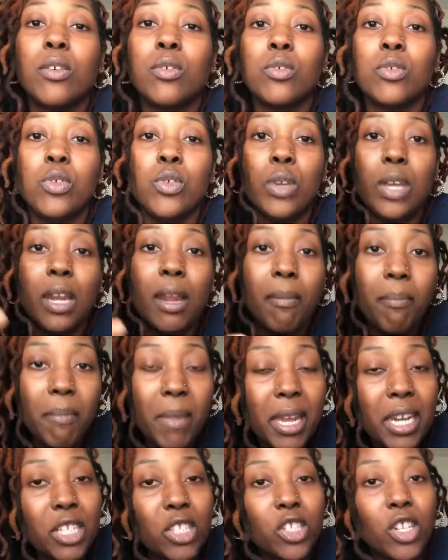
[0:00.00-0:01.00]
you can
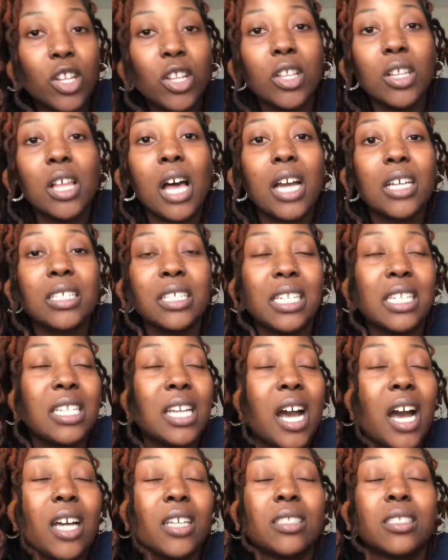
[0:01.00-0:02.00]
administer the Loc
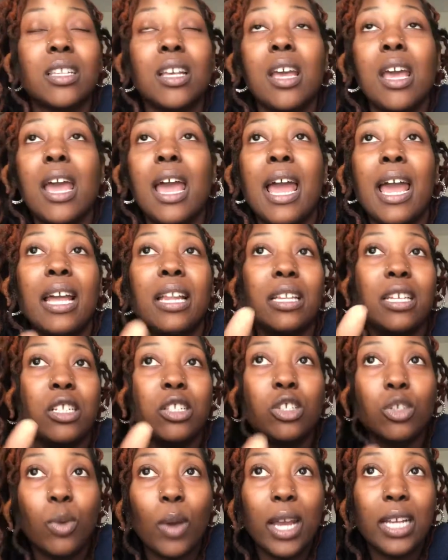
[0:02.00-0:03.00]
Detox at
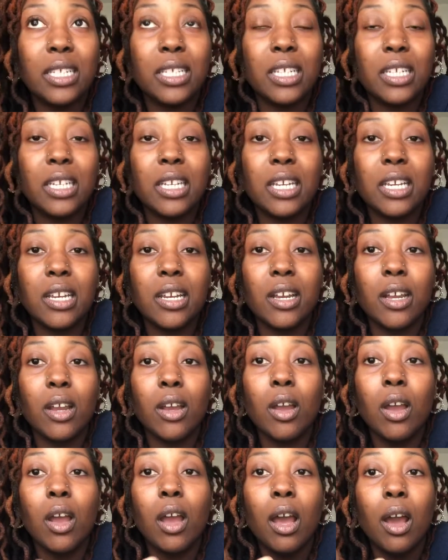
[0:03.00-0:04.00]
least twice a year
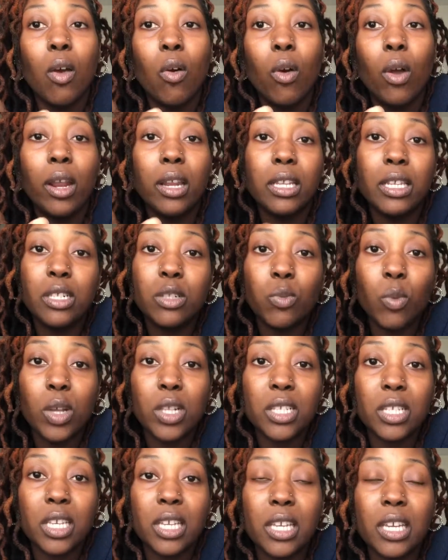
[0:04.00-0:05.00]
or at least
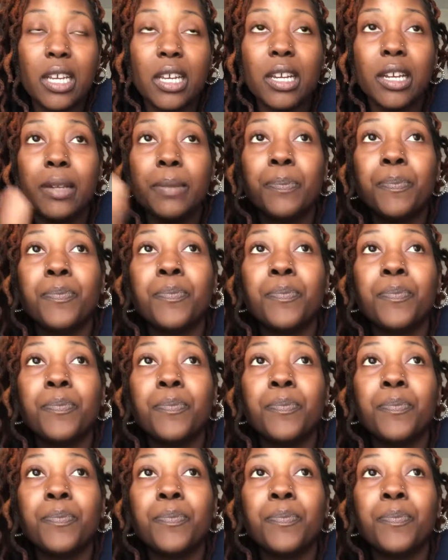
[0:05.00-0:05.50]
once a year,